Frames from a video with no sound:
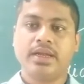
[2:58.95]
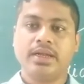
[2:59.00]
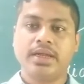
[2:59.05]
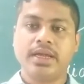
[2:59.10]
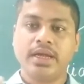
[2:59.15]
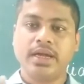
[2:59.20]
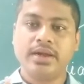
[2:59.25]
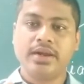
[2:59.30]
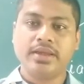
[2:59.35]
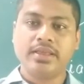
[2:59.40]

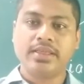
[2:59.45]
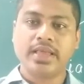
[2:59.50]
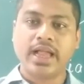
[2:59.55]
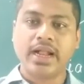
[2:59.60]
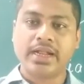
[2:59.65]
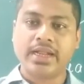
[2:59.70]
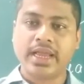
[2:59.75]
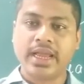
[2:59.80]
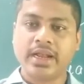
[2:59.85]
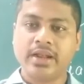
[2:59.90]
the
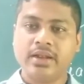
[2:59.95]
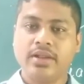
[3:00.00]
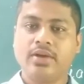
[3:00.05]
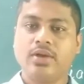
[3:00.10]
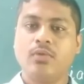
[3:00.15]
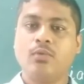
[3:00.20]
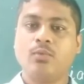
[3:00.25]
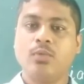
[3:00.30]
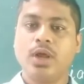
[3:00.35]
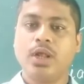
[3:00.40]

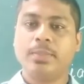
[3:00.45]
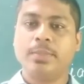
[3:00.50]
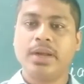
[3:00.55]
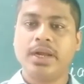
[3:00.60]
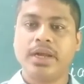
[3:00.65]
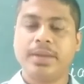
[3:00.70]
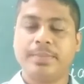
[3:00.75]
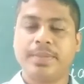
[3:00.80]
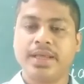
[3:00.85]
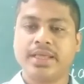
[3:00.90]
resultant will
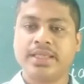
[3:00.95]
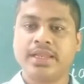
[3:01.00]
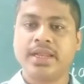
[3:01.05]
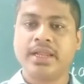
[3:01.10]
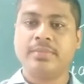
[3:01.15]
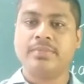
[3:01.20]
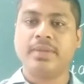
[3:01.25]
be represented